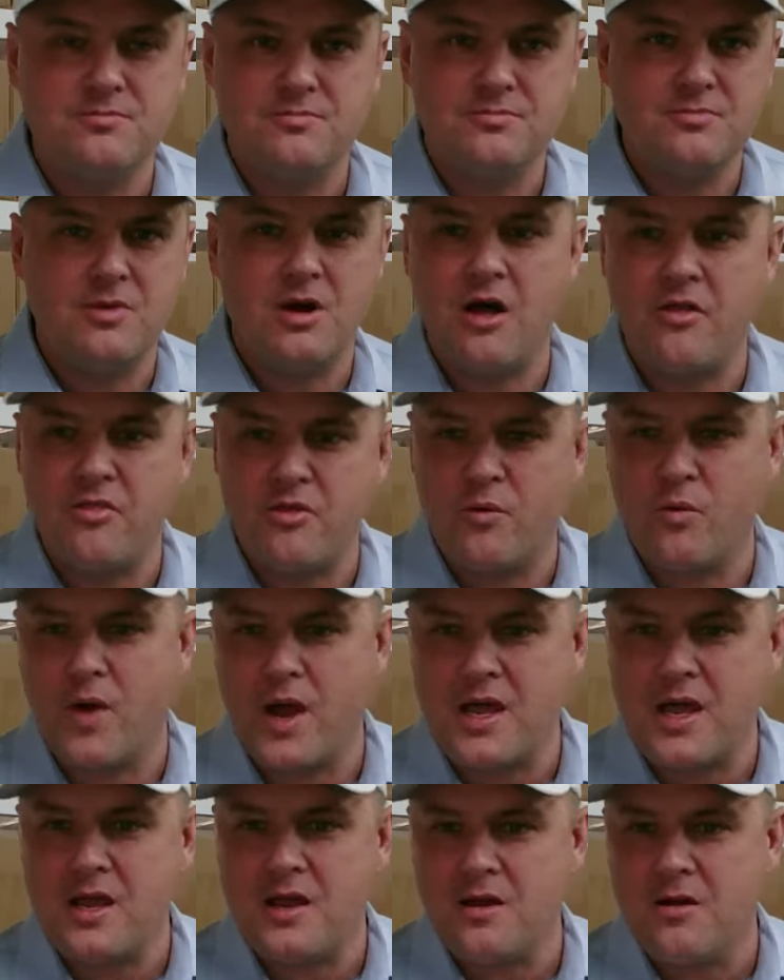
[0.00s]
on the
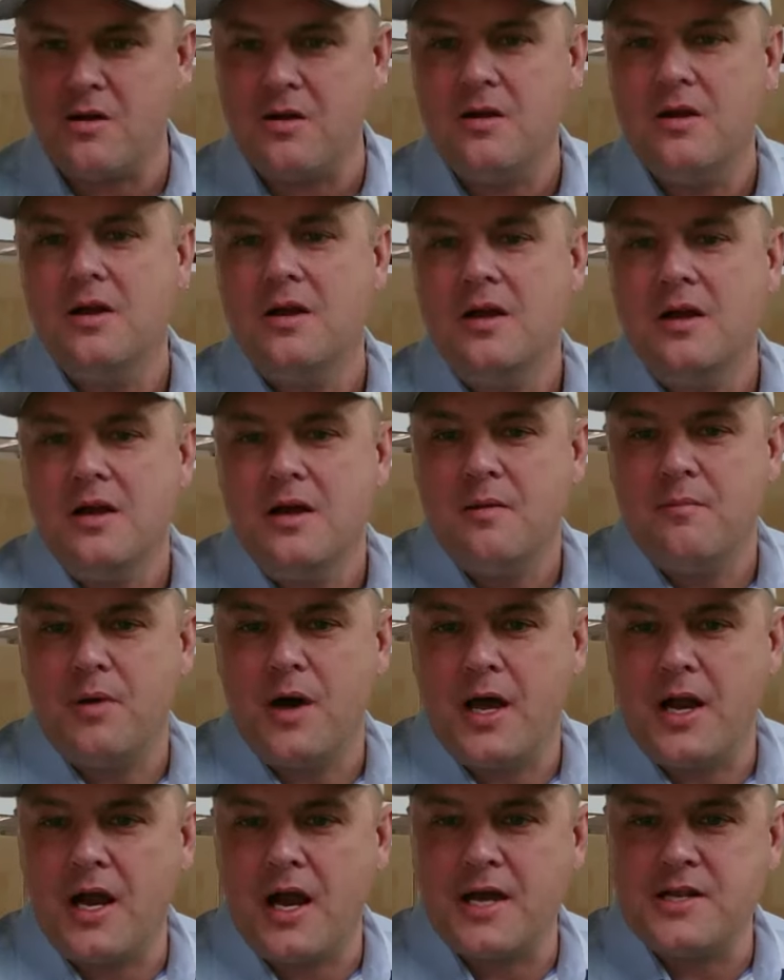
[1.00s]
way here.
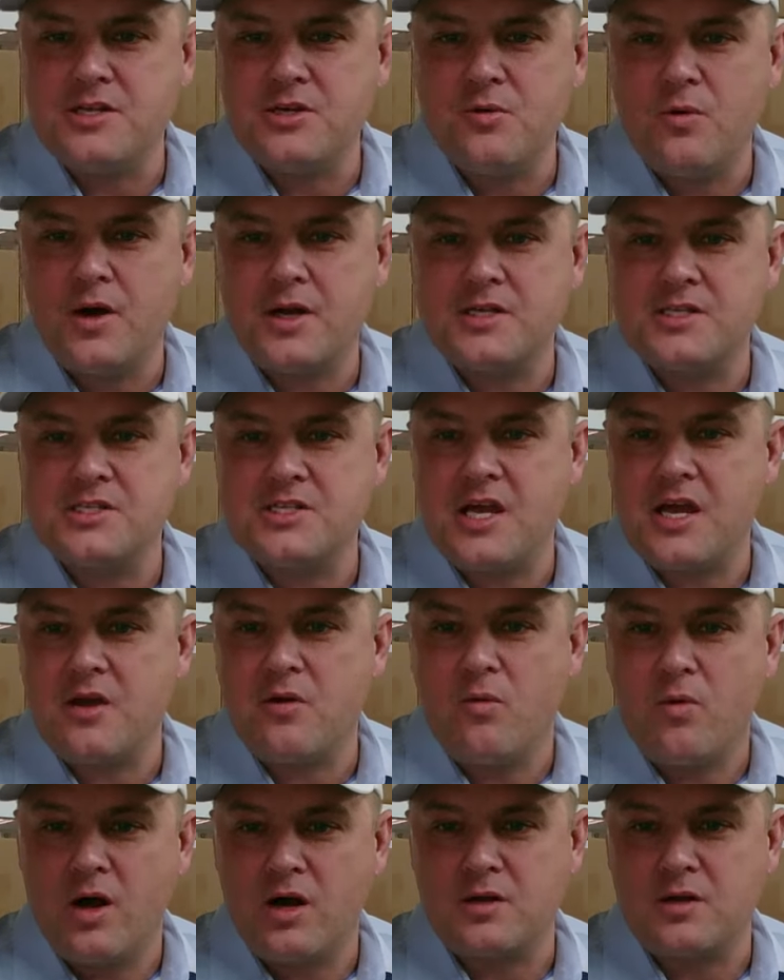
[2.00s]
But I do want to say
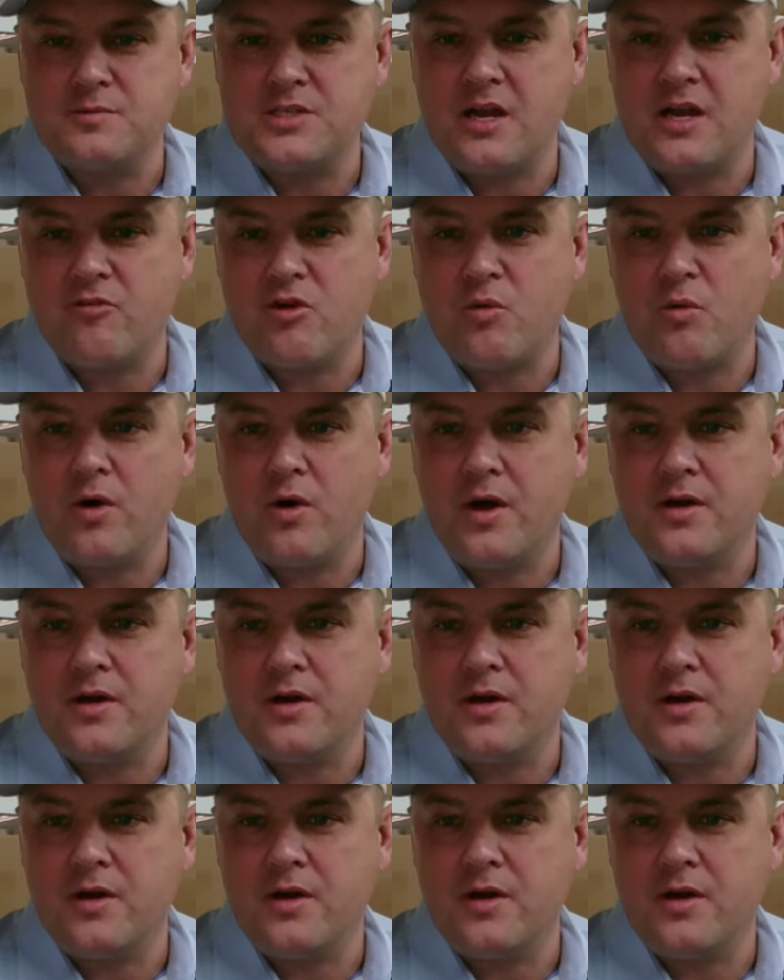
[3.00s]
welcome to everyone.